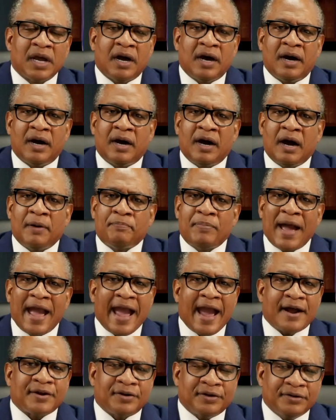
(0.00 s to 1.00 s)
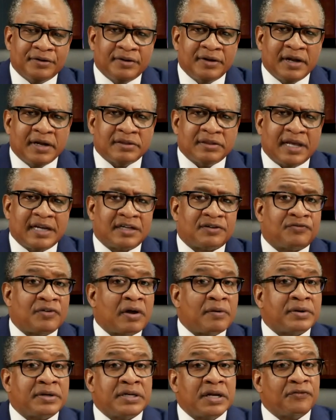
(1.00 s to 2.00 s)
a pattern that is
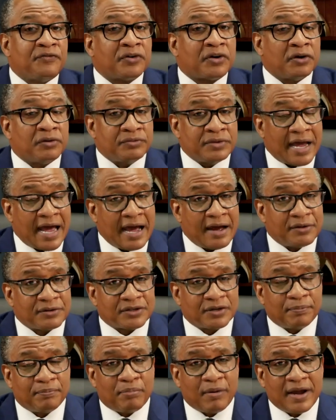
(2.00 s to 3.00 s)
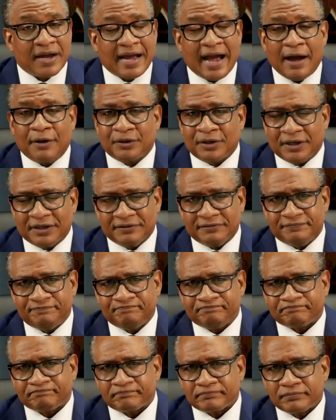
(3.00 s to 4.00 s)
very difficult now to break out of.
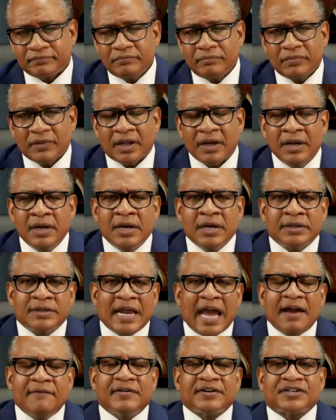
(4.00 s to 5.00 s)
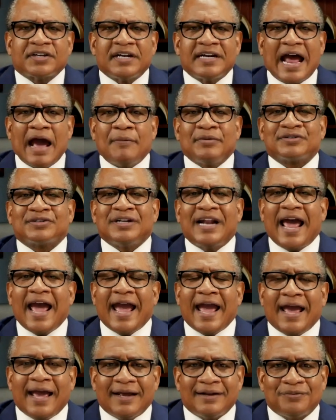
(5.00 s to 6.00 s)
David said, "I was
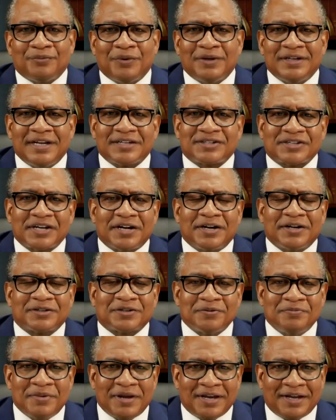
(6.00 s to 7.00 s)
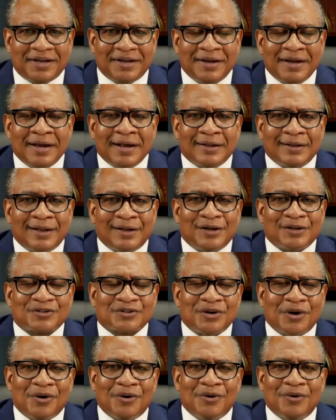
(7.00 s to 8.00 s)
glad when they said unto me, let us
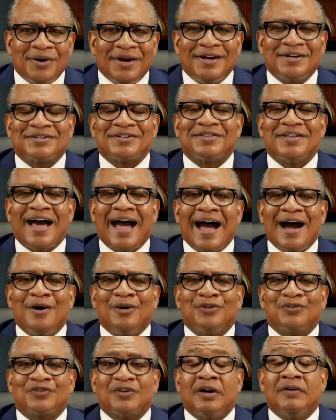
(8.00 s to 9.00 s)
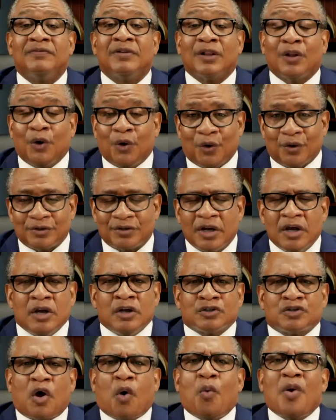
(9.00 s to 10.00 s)
go into the house of the Lord."
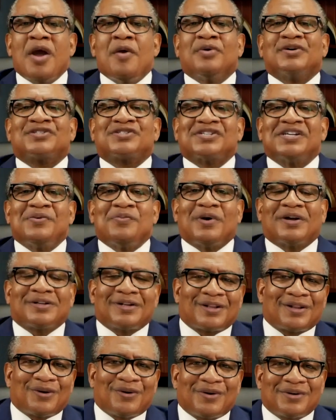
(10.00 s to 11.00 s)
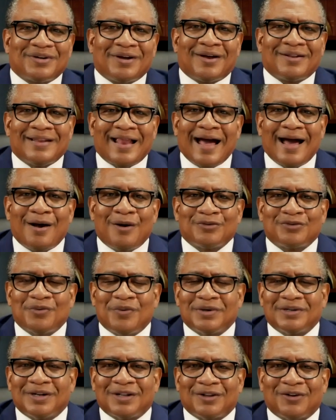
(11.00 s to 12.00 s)
So we will see what the Lord allows and
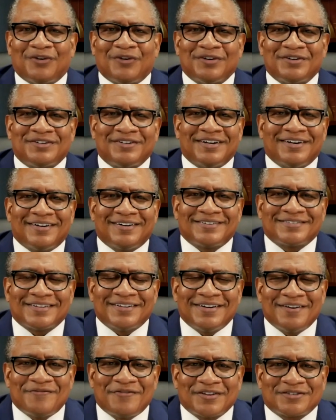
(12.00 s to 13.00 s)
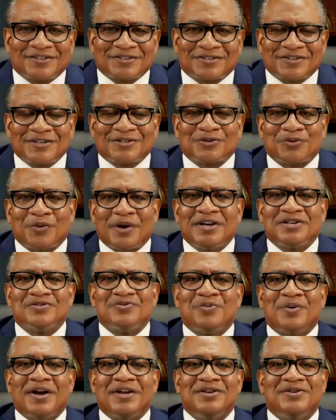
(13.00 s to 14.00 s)
what the Lord does. And if it's a
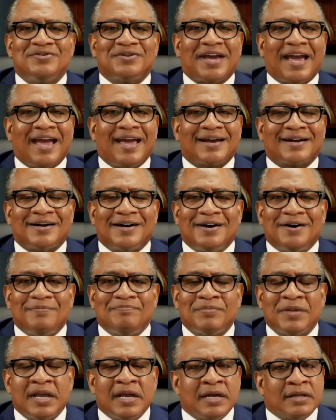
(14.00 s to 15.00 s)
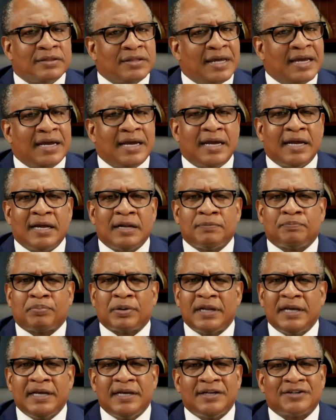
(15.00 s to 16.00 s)
situation where you can't come, then
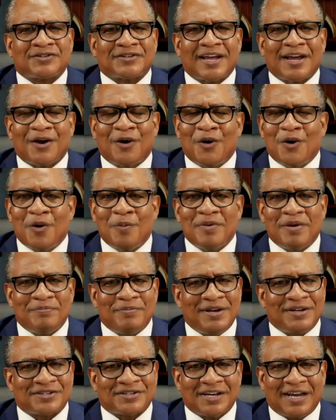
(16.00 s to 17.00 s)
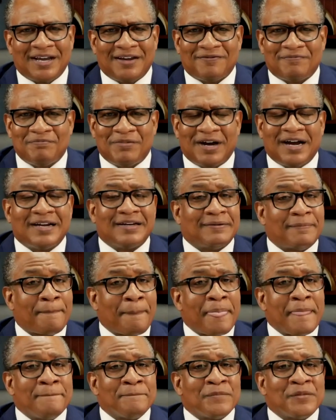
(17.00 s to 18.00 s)
please stay home and be safe. But
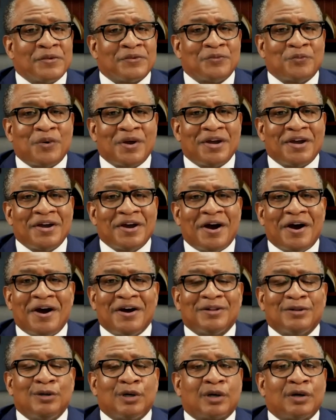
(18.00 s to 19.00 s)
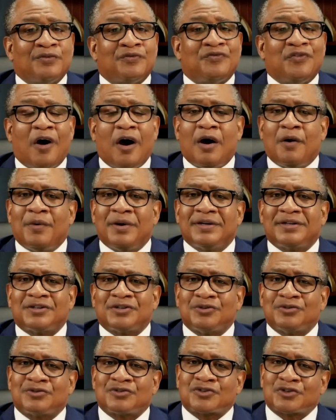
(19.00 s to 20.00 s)
we are looking forward
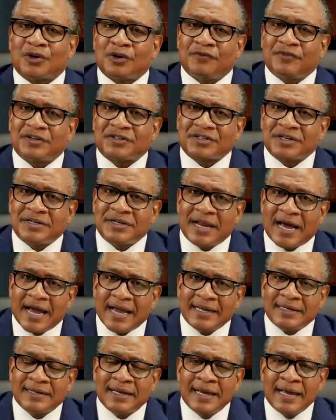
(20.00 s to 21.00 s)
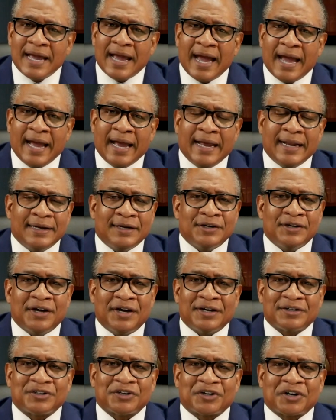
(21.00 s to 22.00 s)
to service tonight and
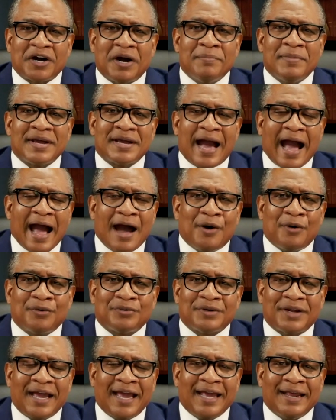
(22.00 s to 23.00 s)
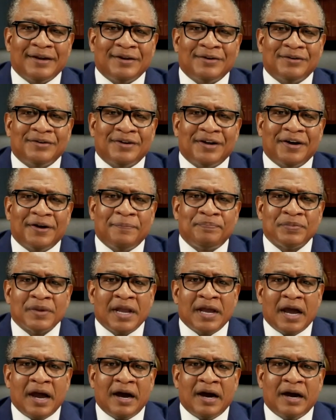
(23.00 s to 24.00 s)
to coming out and
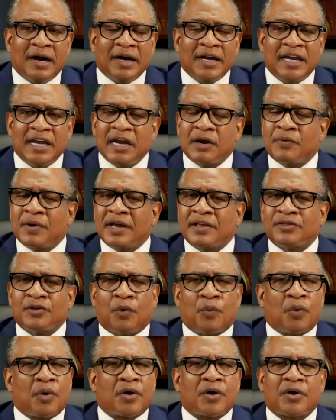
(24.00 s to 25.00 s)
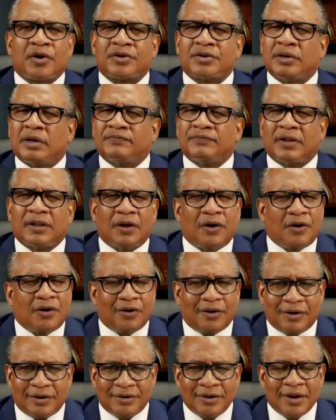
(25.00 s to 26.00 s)
hearing the word of the
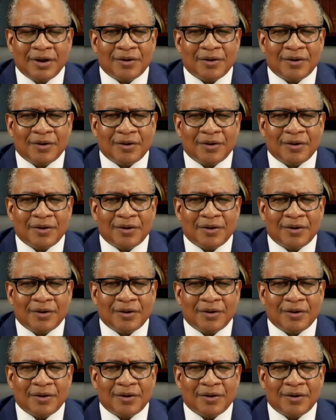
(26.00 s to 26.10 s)
Lord.